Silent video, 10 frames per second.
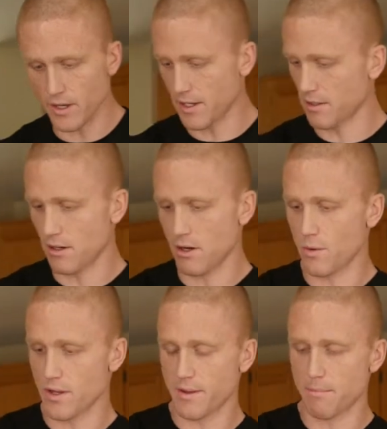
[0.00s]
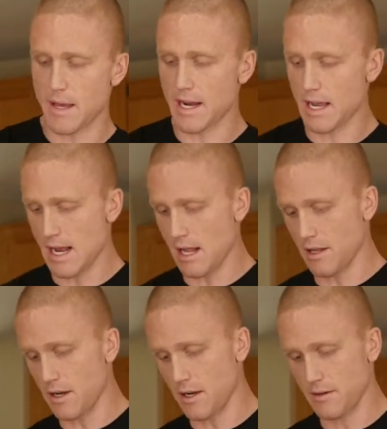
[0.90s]
ahead and go with the
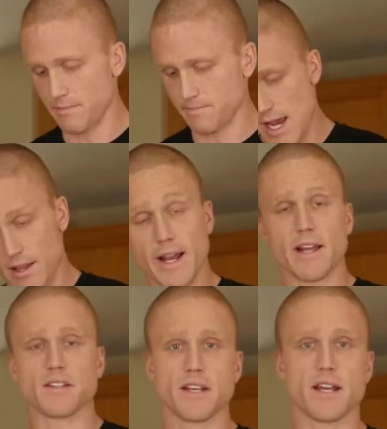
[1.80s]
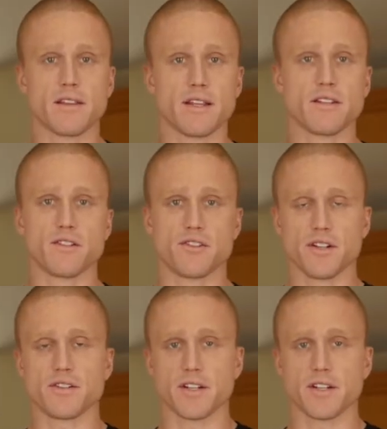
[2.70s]
BetaAlanine. And like I said, this is just